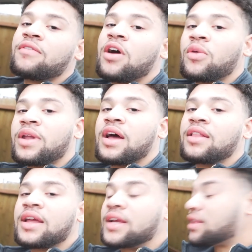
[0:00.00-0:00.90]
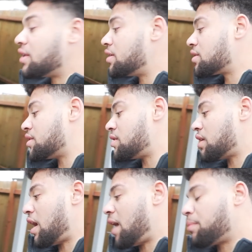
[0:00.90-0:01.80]
all the way to LA to get these, because
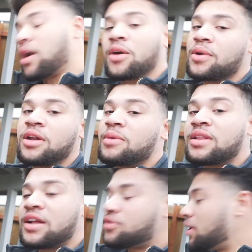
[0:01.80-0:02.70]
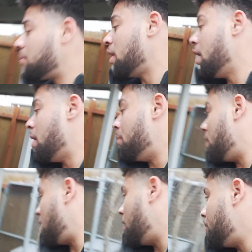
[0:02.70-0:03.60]
I probably wouldn't have made that trip.
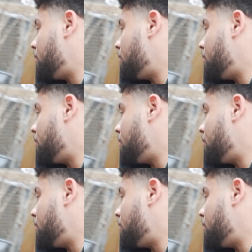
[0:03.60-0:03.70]
But